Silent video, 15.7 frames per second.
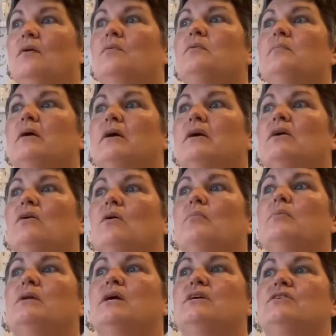make a
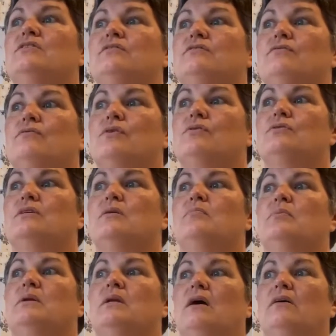combination of rose
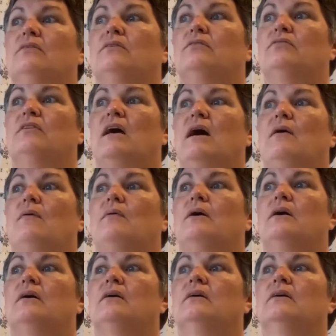hip and
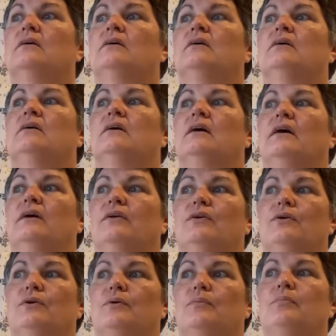elderflower and
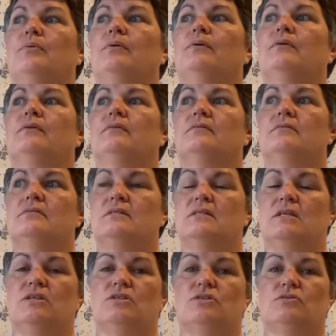herb
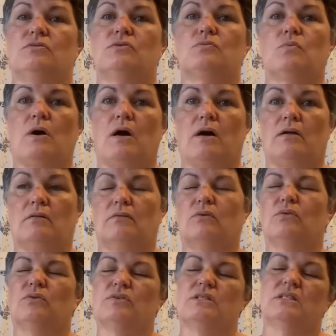tincture as well,
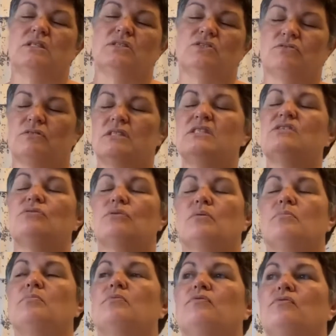or not tincture, a
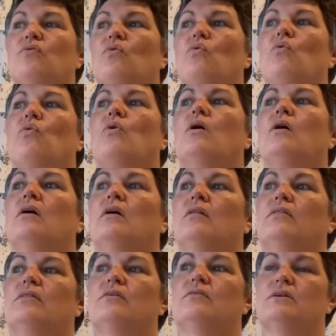syrup for
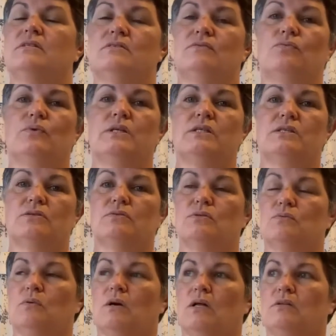the rest of winter
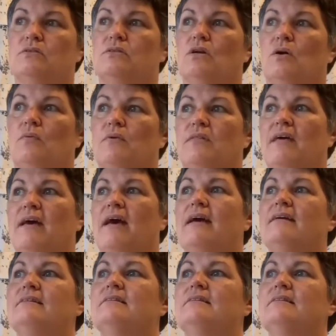as well to go with that.